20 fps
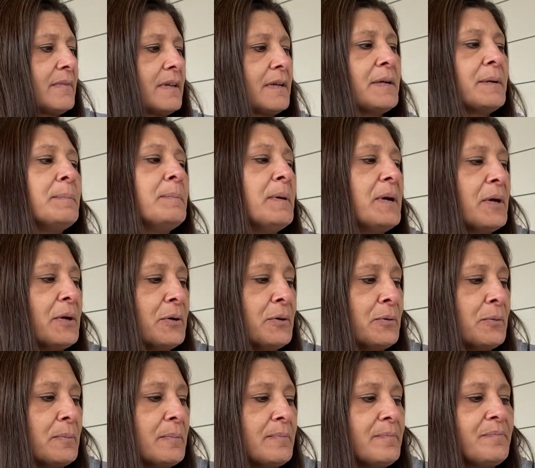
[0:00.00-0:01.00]

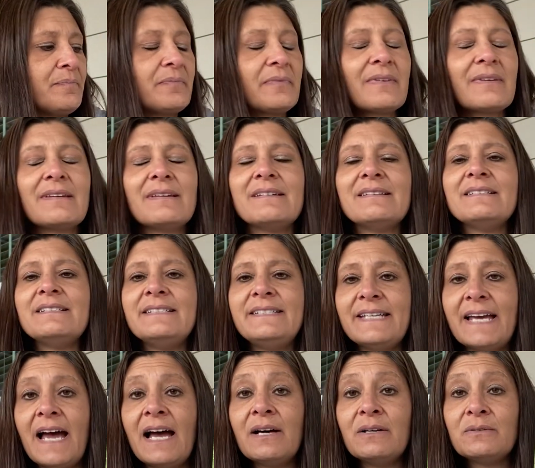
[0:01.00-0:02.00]
Kaboom!
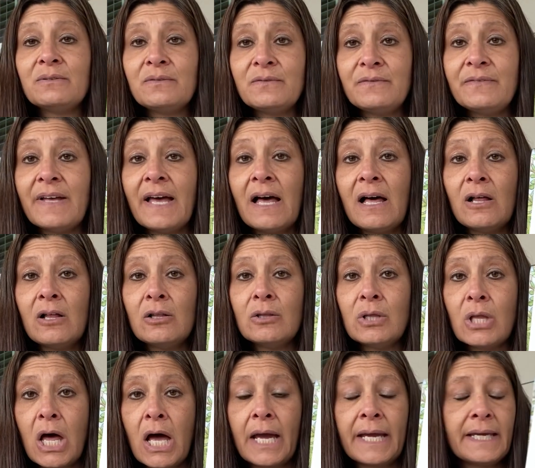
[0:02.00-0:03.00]
Down fell
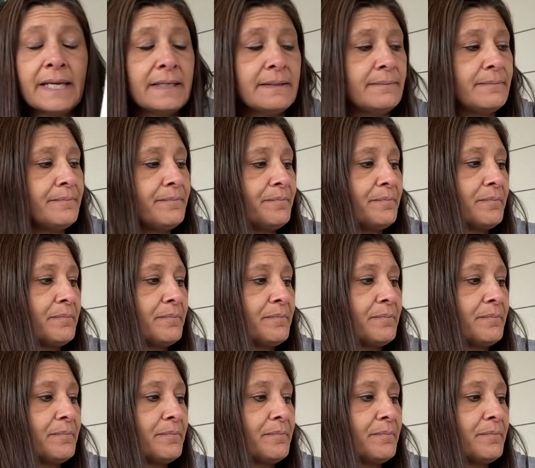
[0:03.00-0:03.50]
Lion.